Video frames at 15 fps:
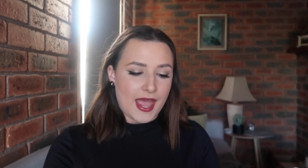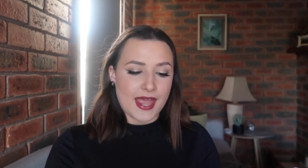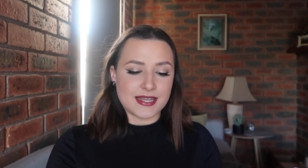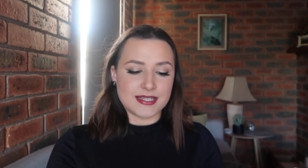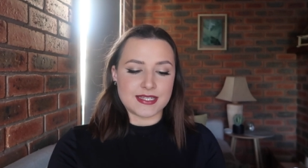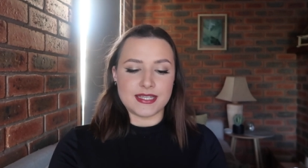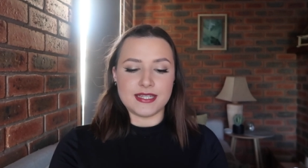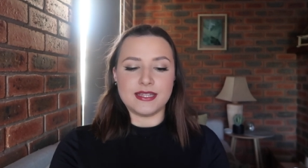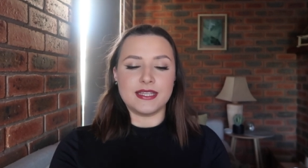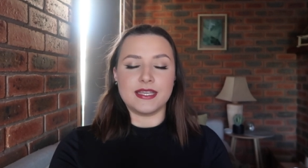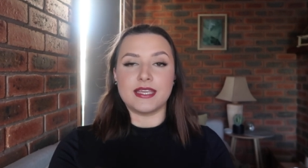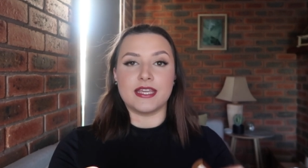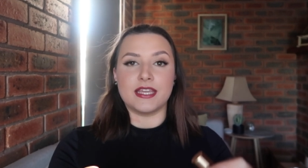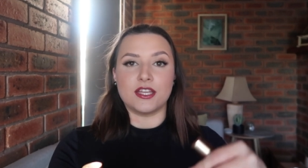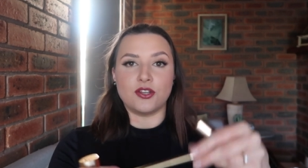And in the
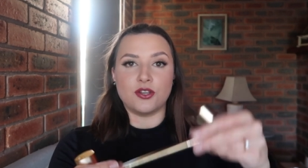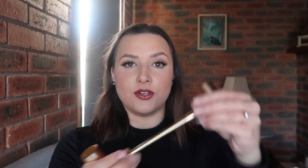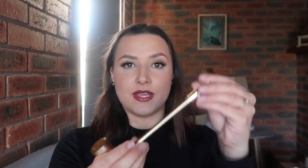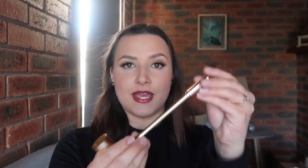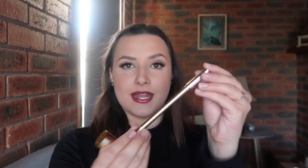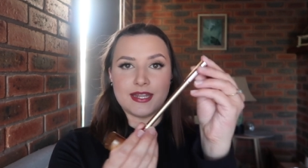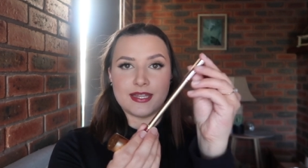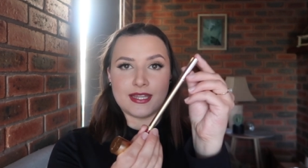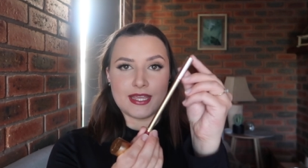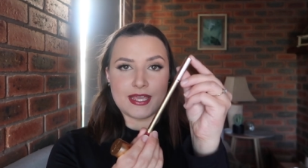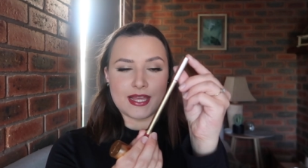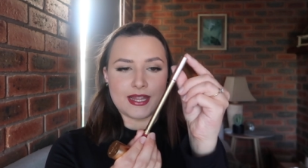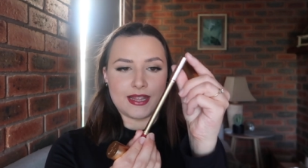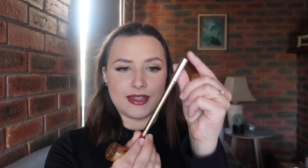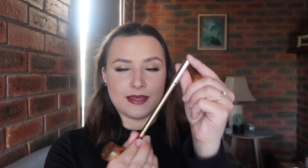kit, you get
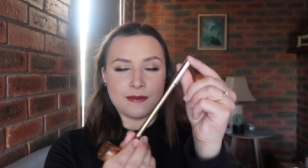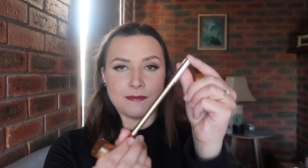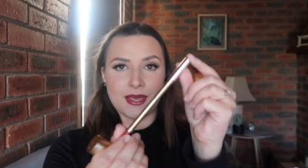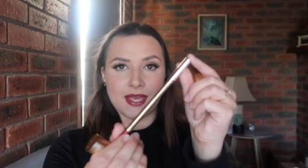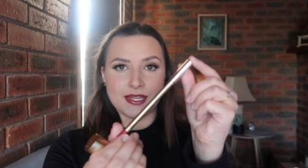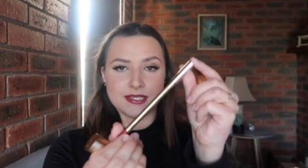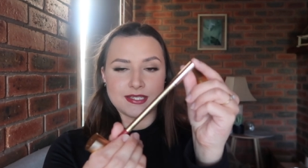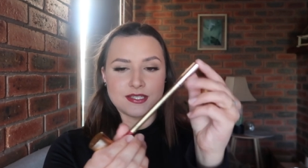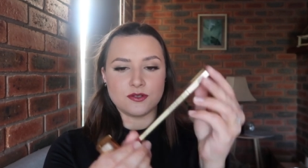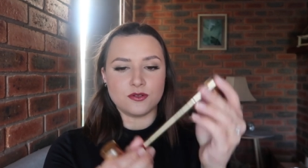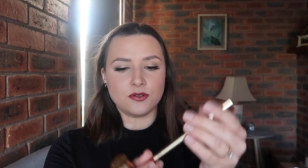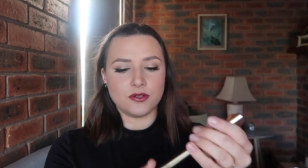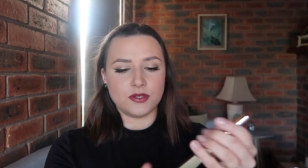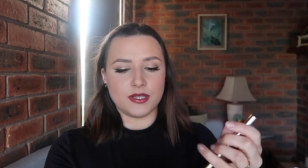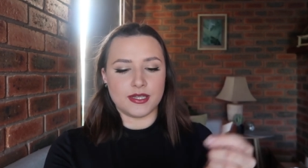the lip
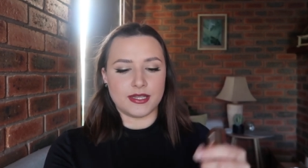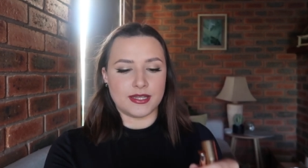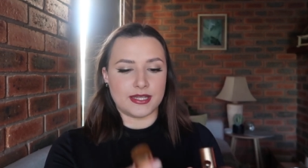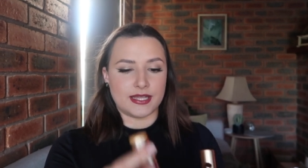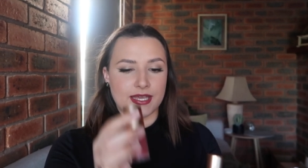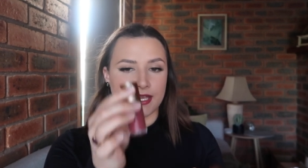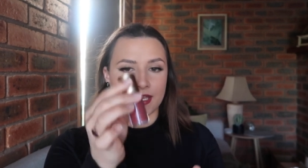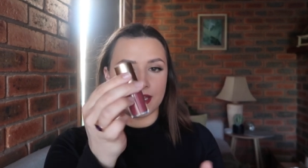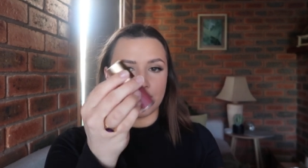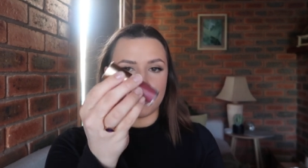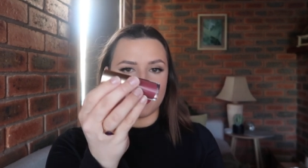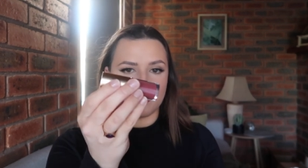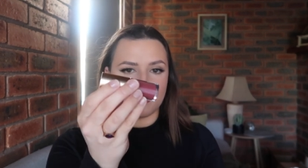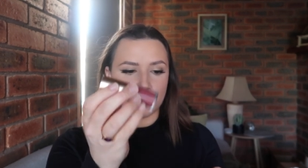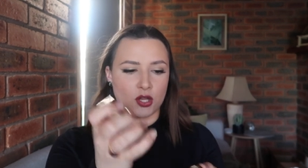pencil, the
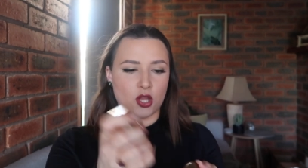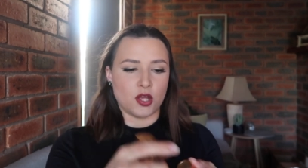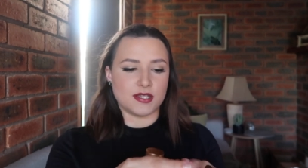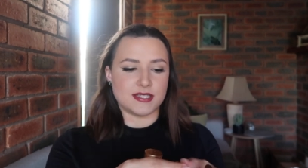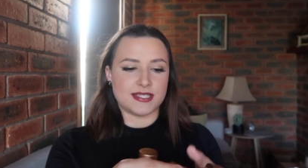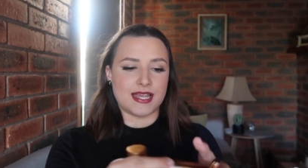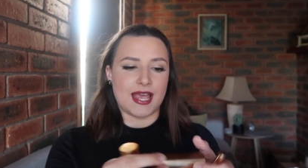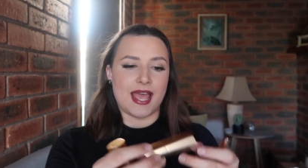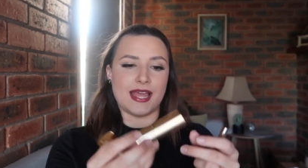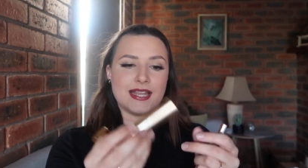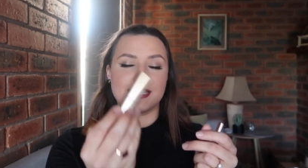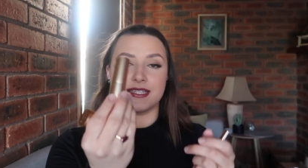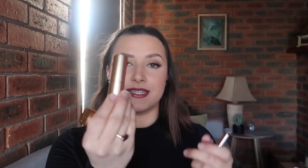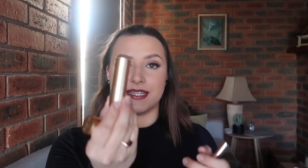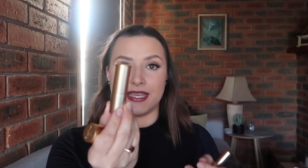lip gloss,
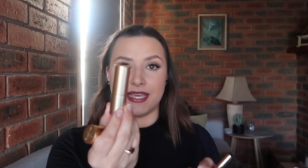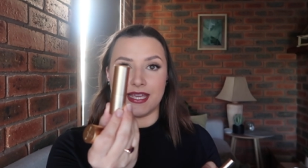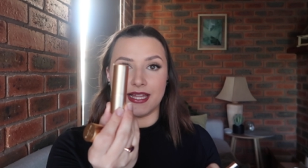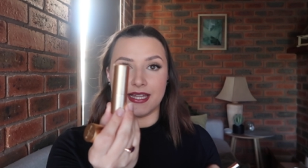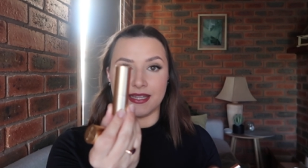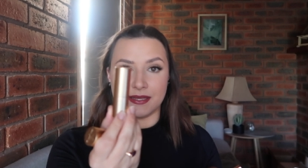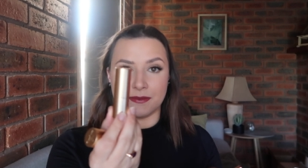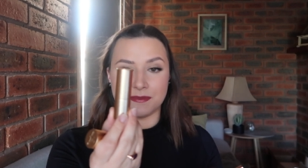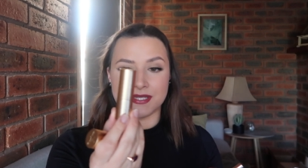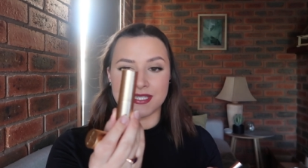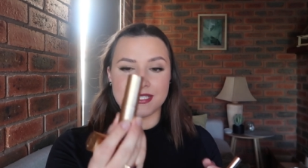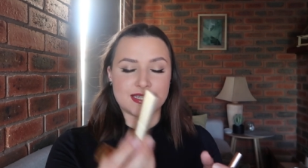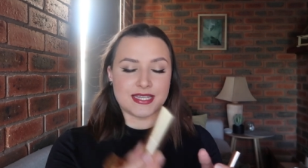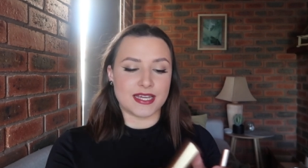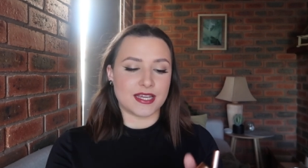and the
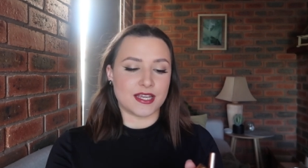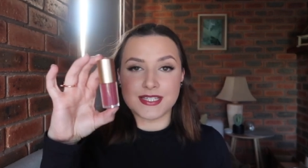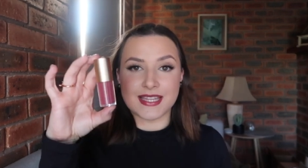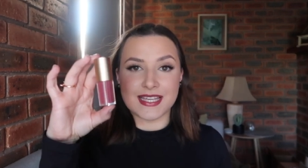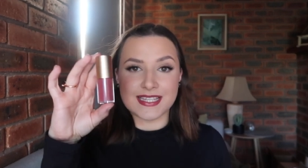lipsticks.